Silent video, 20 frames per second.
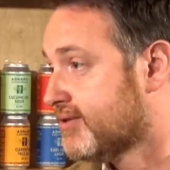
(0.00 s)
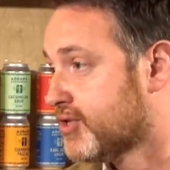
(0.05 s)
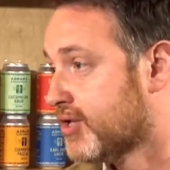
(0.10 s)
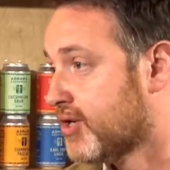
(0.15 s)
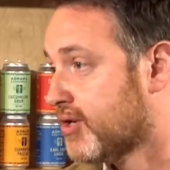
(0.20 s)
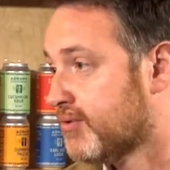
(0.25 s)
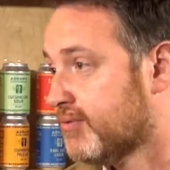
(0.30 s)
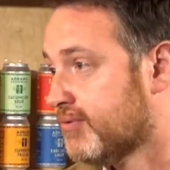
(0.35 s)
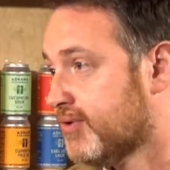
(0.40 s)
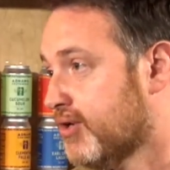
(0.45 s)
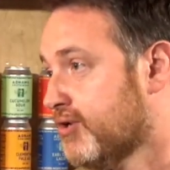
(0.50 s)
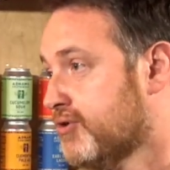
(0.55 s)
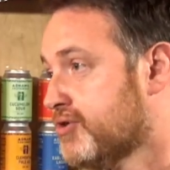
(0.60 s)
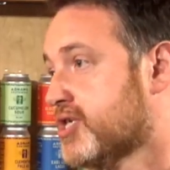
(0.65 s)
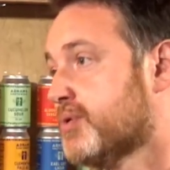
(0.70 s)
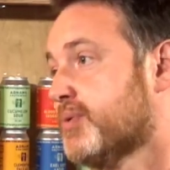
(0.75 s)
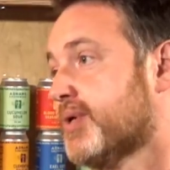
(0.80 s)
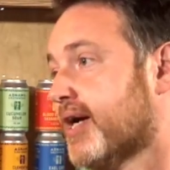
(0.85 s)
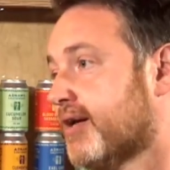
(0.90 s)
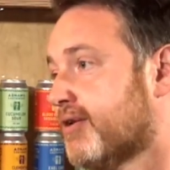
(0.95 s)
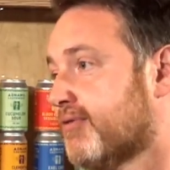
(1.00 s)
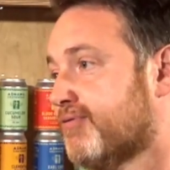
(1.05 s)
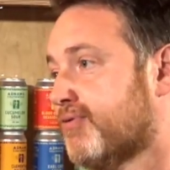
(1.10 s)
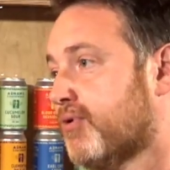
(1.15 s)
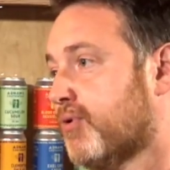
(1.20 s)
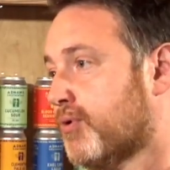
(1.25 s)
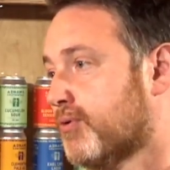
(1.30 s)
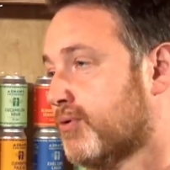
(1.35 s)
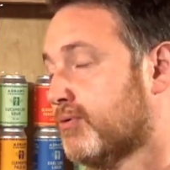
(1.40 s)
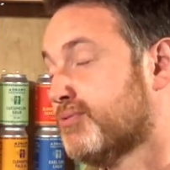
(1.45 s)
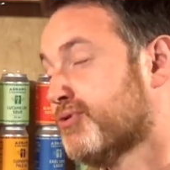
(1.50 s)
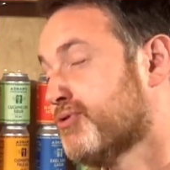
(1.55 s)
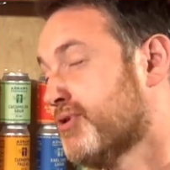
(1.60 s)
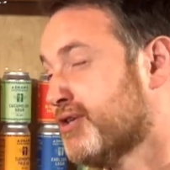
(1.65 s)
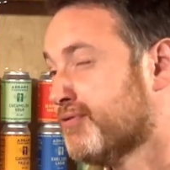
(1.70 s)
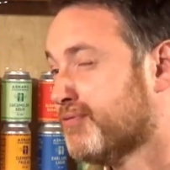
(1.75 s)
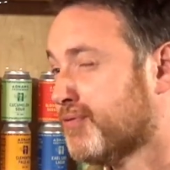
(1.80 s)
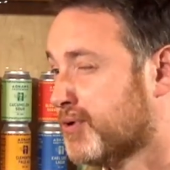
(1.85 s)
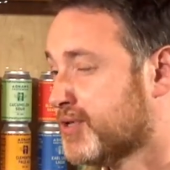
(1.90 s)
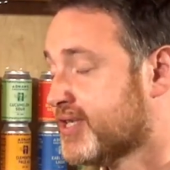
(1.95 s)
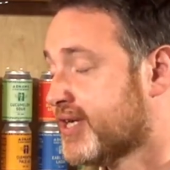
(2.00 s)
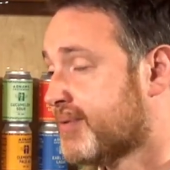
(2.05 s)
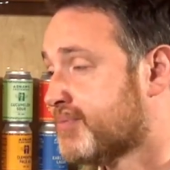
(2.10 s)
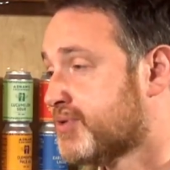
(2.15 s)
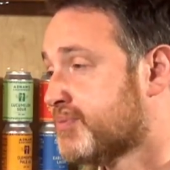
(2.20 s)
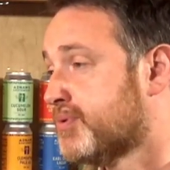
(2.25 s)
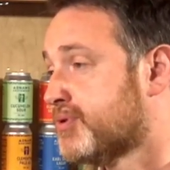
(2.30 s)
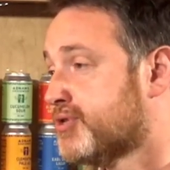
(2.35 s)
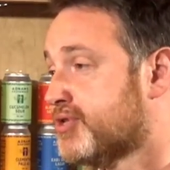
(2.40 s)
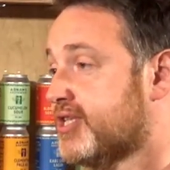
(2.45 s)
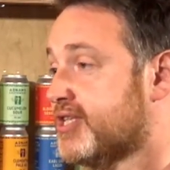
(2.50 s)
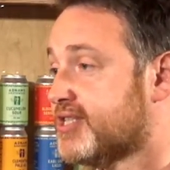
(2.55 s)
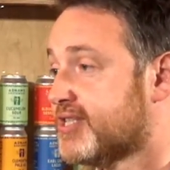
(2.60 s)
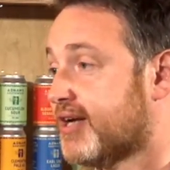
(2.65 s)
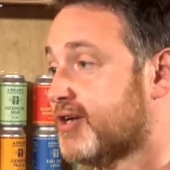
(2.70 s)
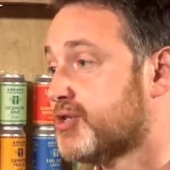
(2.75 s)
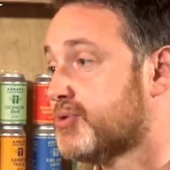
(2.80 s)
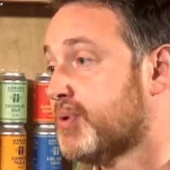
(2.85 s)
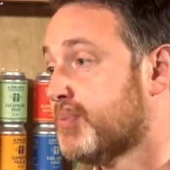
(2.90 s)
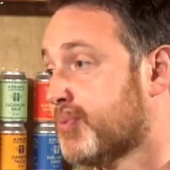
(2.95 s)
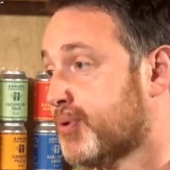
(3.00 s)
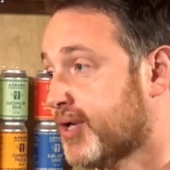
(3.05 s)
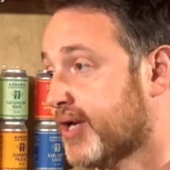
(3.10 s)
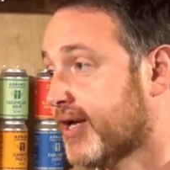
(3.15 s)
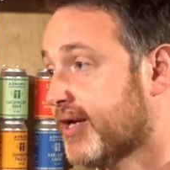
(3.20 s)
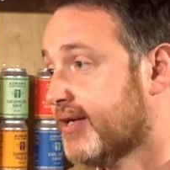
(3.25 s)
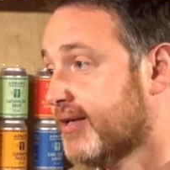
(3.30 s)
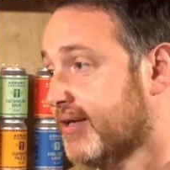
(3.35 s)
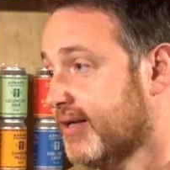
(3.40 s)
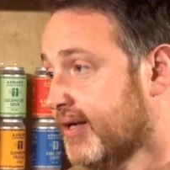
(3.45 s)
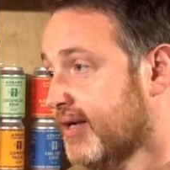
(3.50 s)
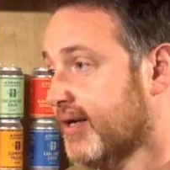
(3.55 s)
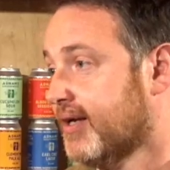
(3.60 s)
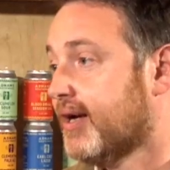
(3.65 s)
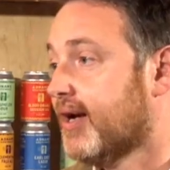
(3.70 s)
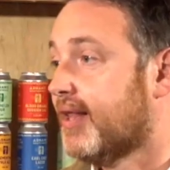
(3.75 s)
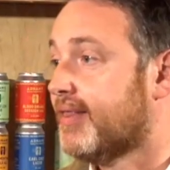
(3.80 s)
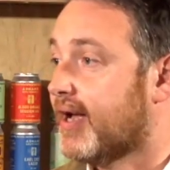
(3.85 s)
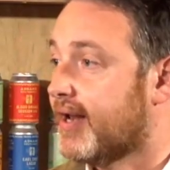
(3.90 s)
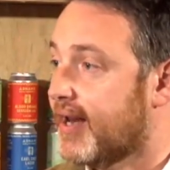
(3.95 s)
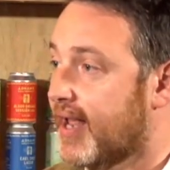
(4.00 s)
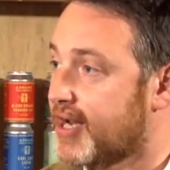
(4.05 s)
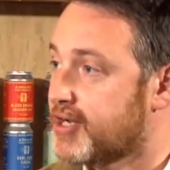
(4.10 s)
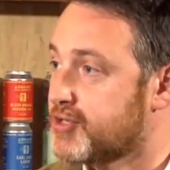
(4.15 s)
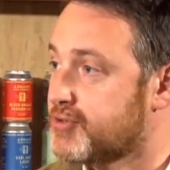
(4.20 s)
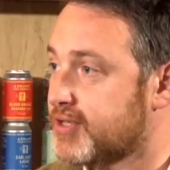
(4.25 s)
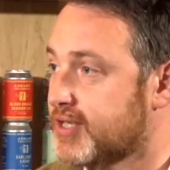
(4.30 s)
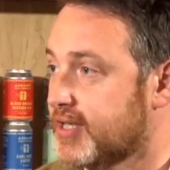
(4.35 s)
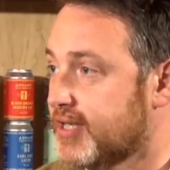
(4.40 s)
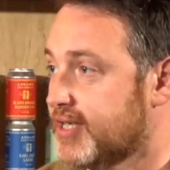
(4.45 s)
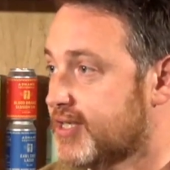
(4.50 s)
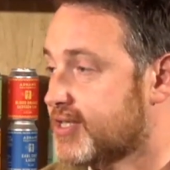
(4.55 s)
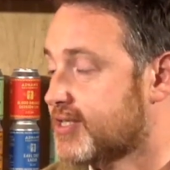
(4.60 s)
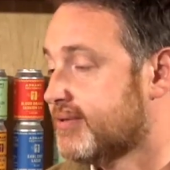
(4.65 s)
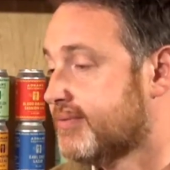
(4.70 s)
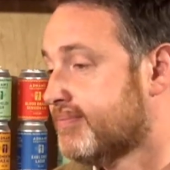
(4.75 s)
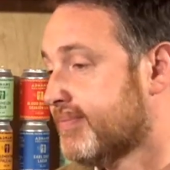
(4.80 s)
So usually we get 3 to 4 times as much yeast out as we put in. And that extra yeast,